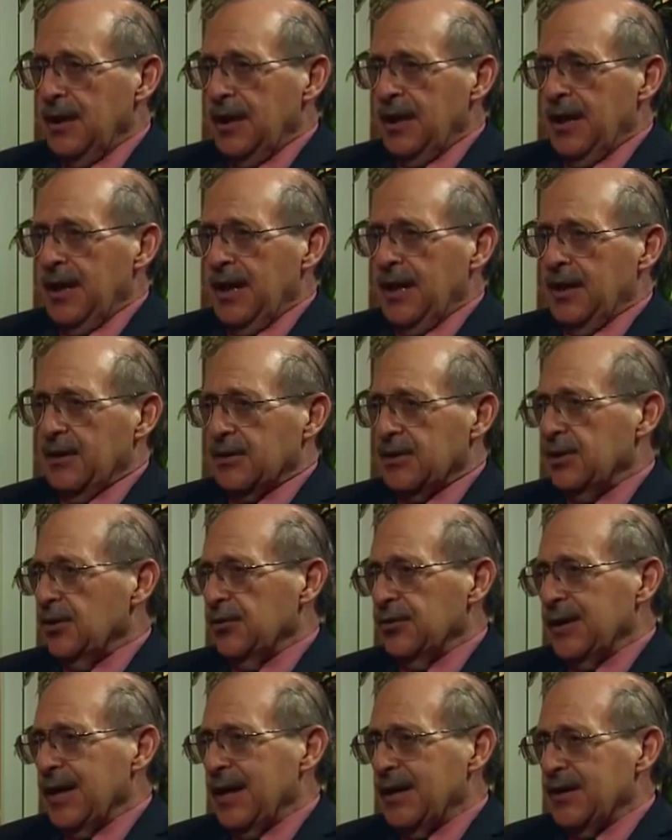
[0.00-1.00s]
and kill
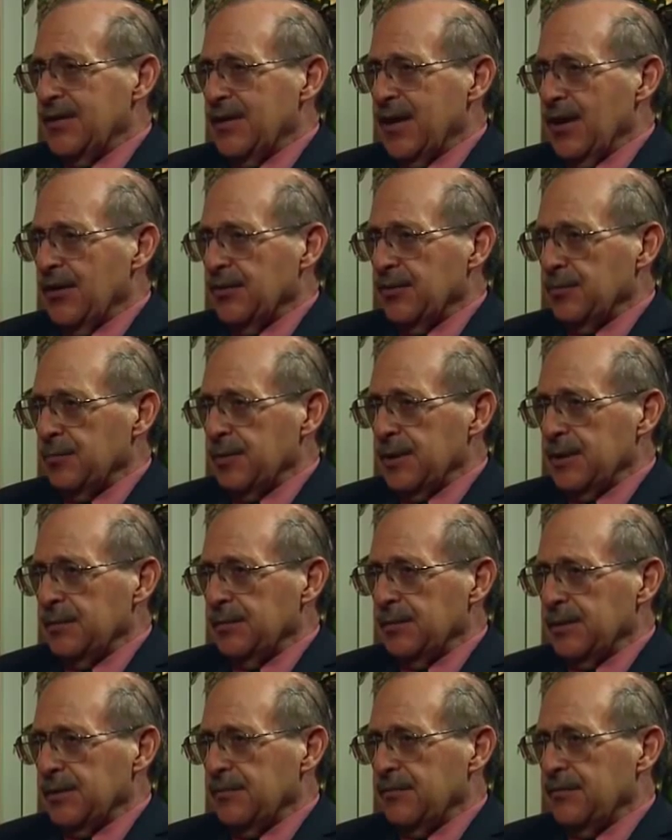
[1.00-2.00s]
90,000 people and
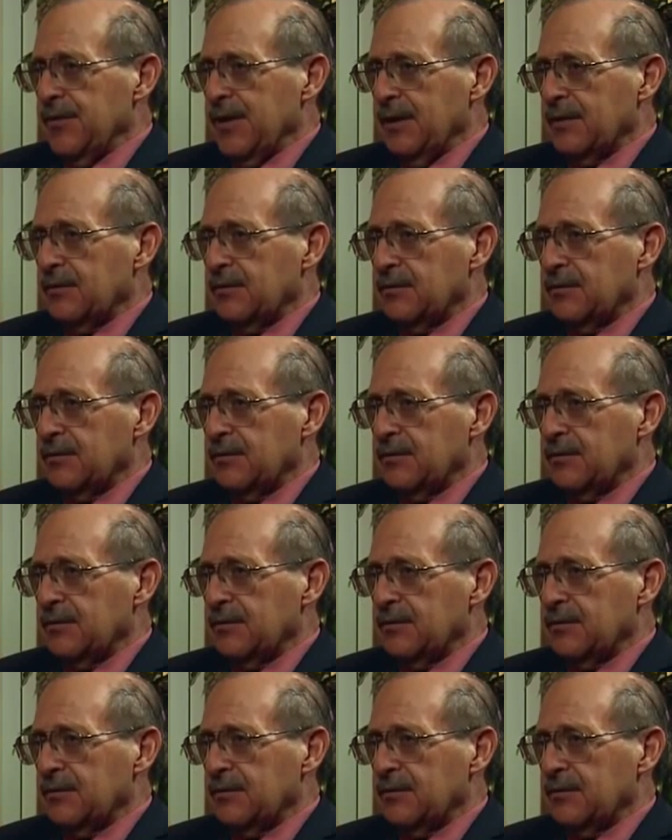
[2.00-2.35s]
infect